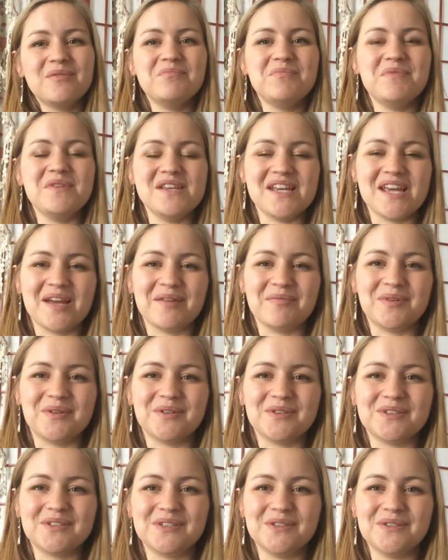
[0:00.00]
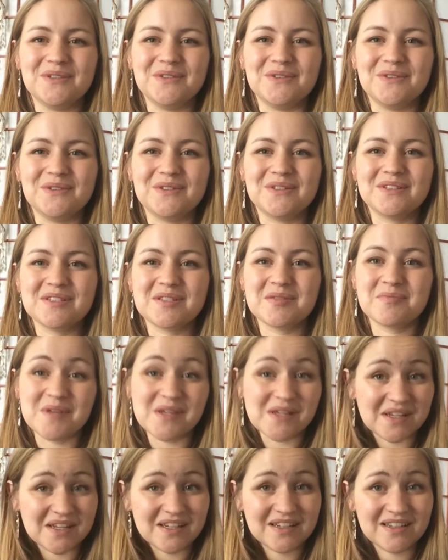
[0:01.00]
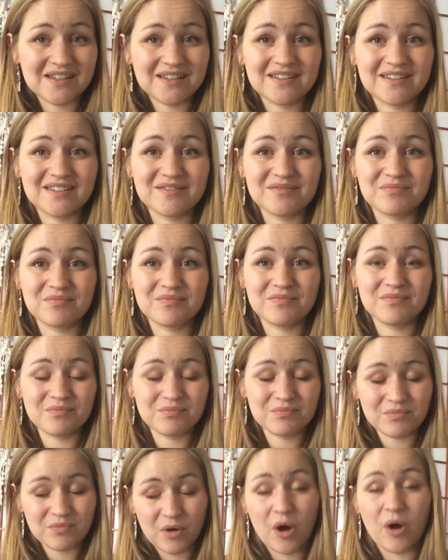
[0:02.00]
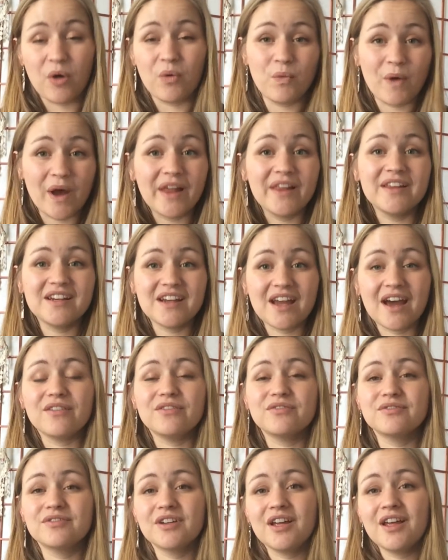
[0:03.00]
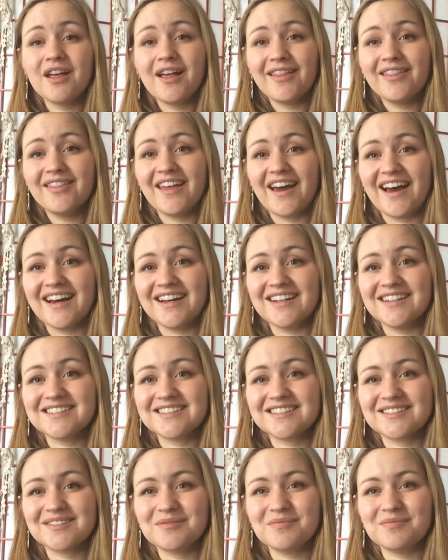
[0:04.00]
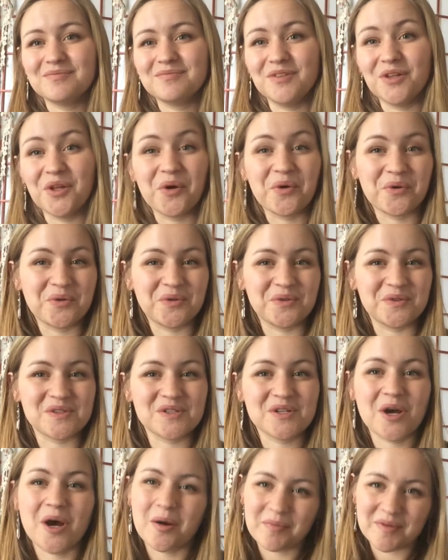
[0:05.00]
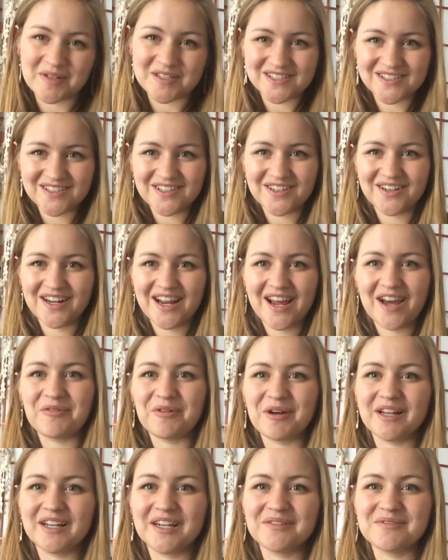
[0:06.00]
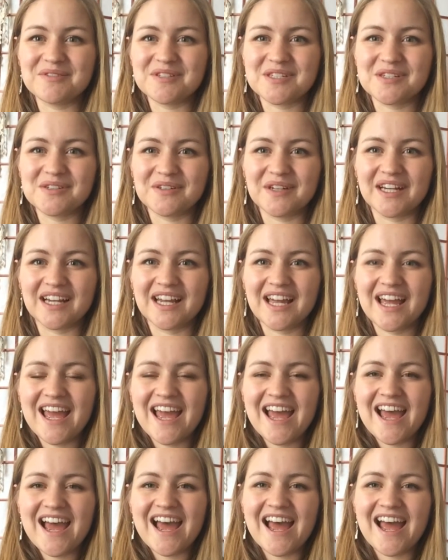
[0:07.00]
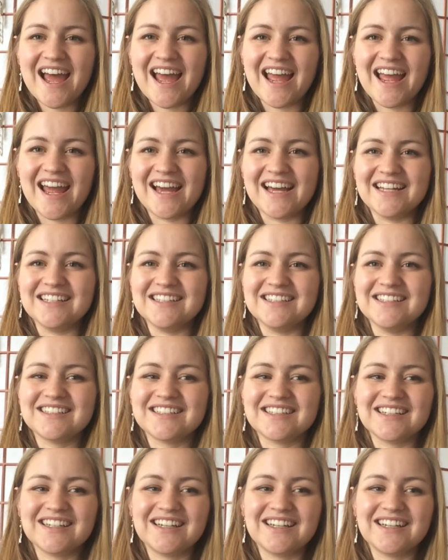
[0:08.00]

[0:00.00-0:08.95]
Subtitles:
being able to speak well enough that locals commented on how well I was doing. And